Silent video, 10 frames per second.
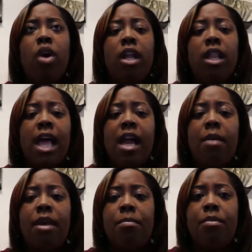what a
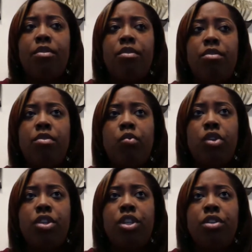lot of
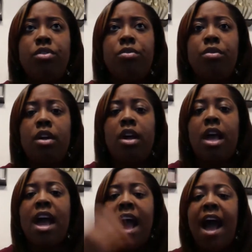people will
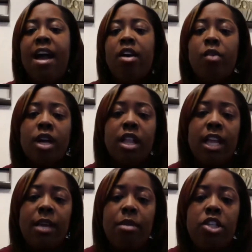do, I
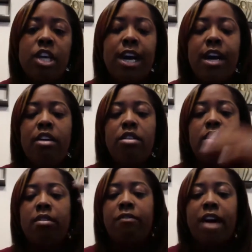go and claim the
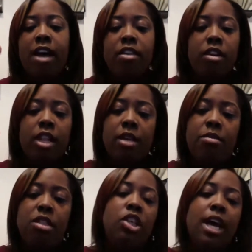child, the father
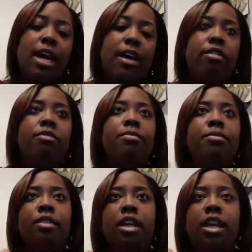claims the
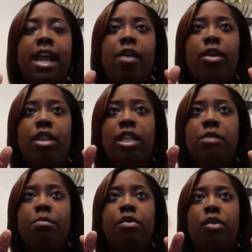child.
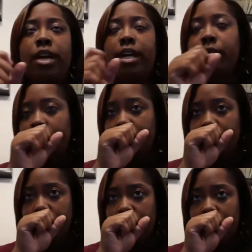Now at this point,